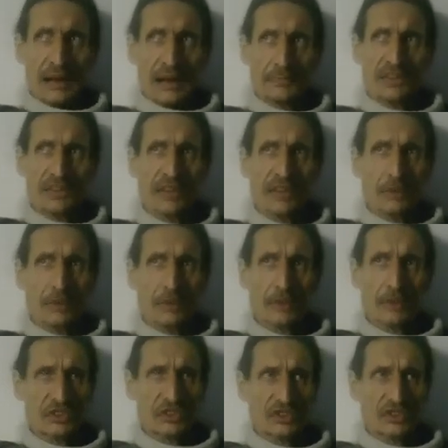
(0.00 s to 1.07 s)
The other
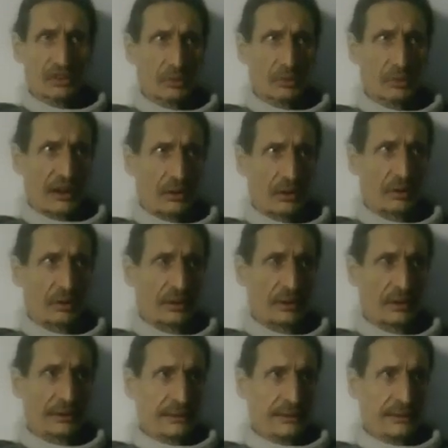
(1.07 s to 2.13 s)
opposition, well,
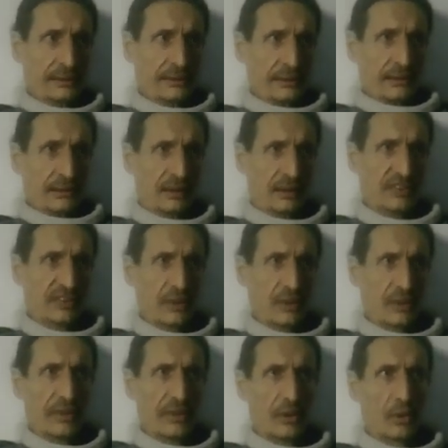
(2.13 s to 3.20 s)
like I say,
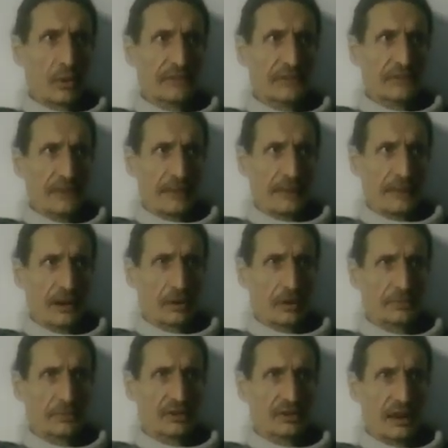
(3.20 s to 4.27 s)
all the freeman
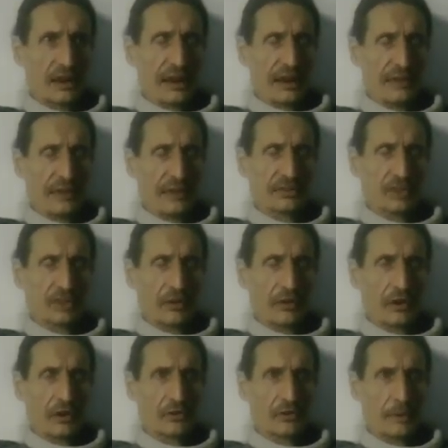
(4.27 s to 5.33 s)
groups, the
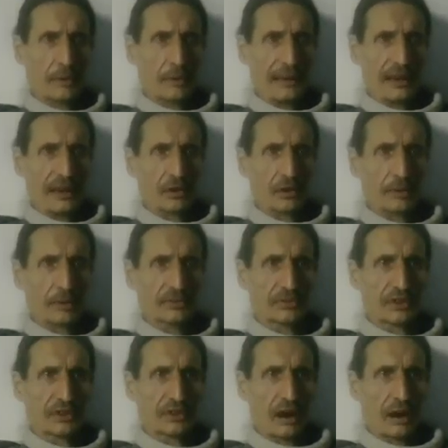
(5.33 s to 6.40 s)
lawful rebellion
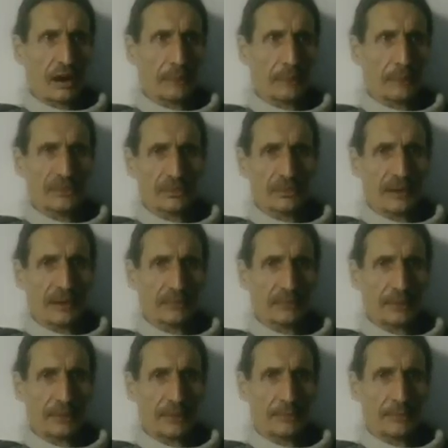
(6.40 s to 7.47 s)
groups, are misdirecting
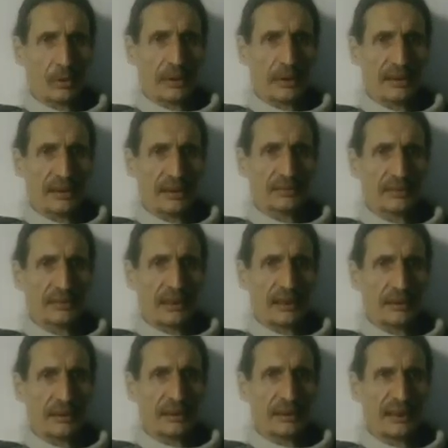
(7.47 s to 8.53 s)
people
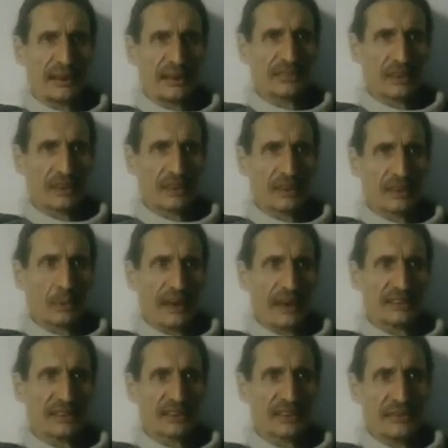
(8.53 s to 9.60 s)
in certain
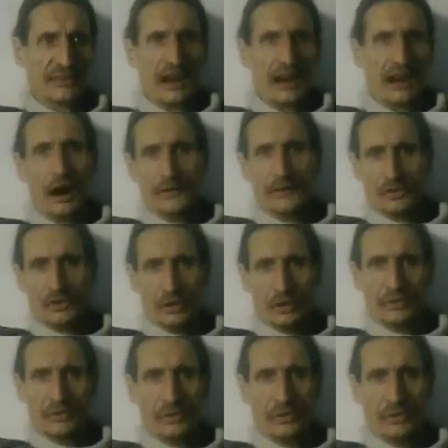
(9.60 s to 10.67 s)
ways, giving half
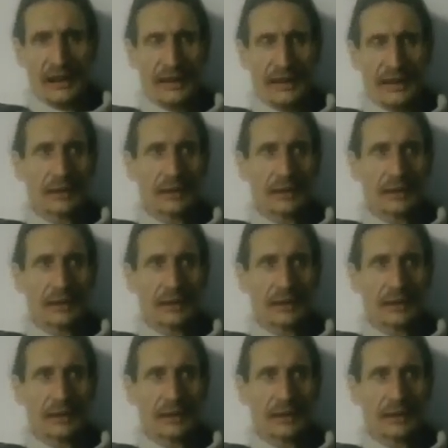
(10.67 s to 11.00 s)
truths, really.